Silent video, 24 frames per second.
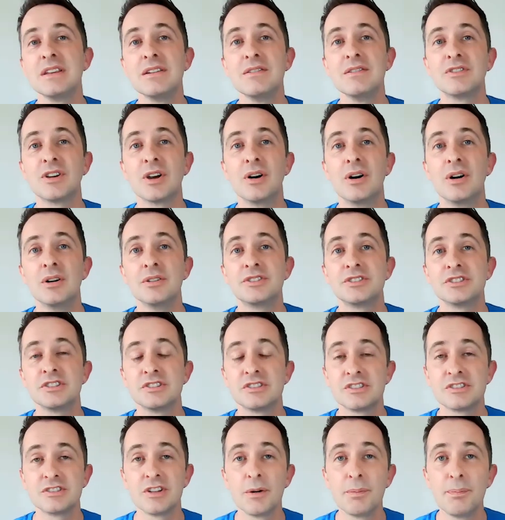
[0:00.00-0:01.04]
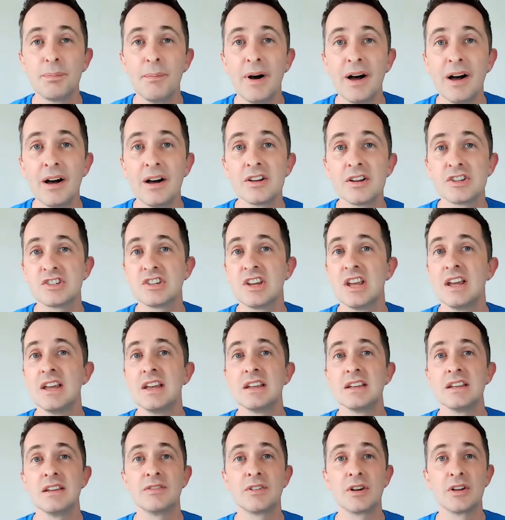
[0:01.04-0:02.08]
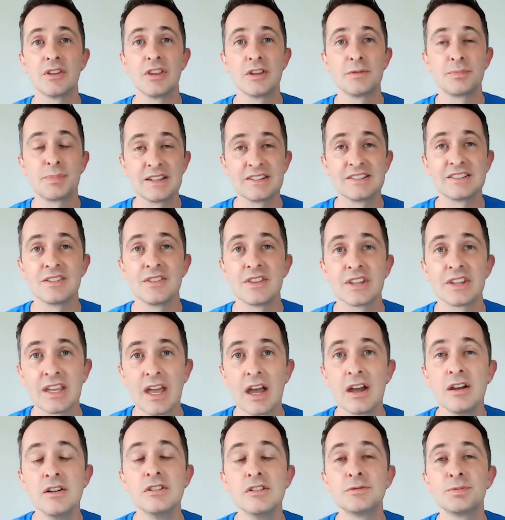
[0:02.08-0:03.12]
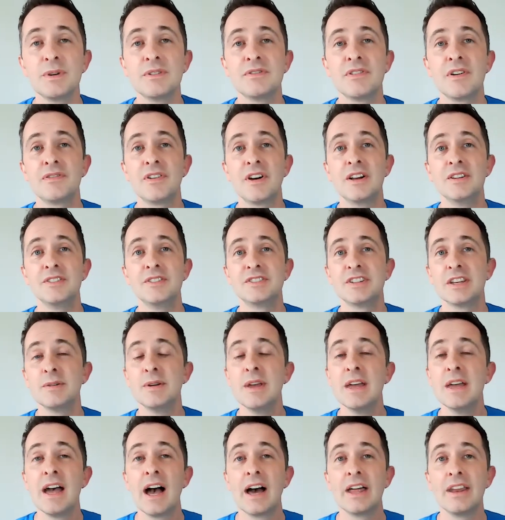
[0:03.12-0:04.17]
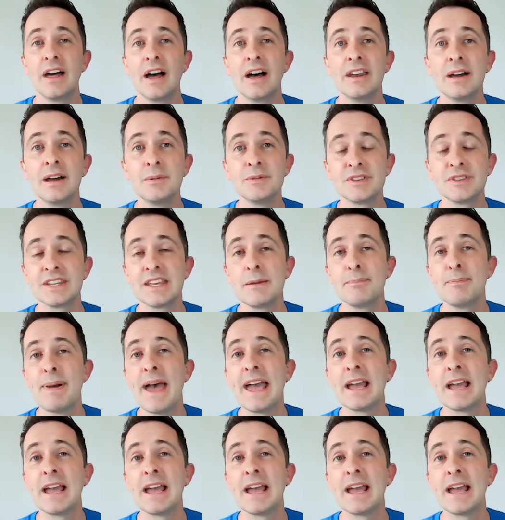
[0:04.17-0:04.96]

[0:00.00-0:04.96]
you've got Stodmarsh, you've got those places on the coast we've referred to, and, and I was thinking